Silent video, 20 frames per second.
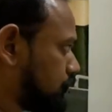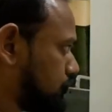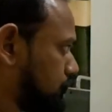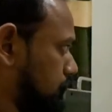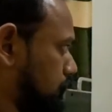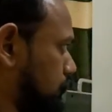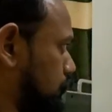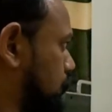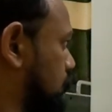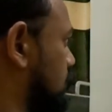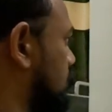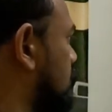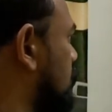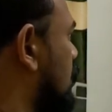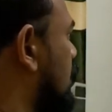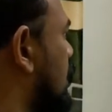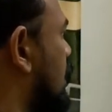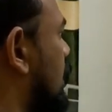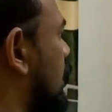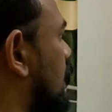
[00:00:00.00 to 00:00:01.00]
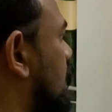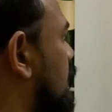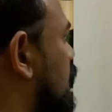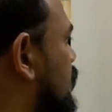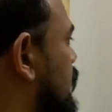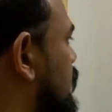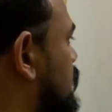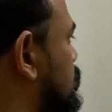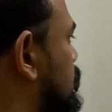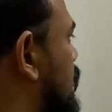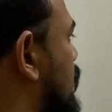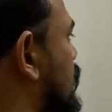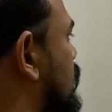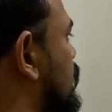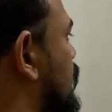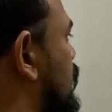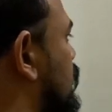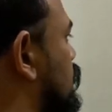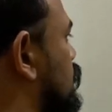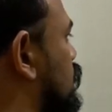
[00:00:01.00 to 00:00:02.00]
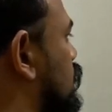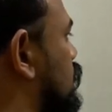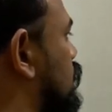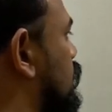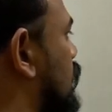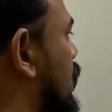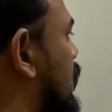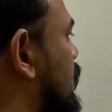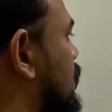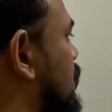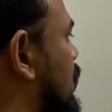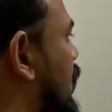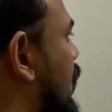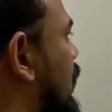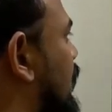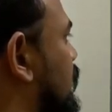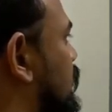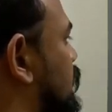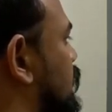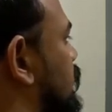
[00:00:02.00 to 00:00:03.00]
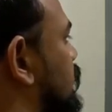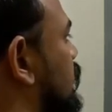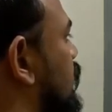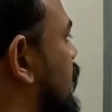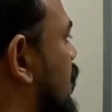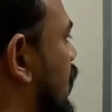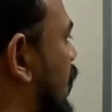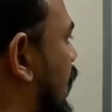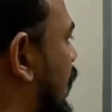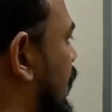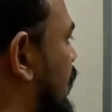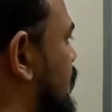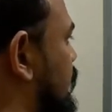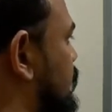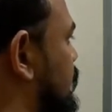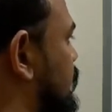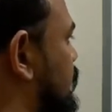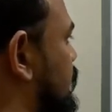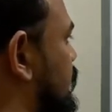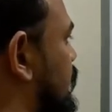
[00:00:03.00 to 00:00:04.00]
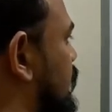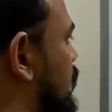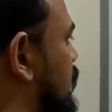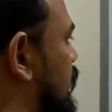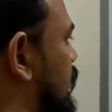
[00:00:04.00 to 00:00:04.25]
distribution, it meant that you could write x as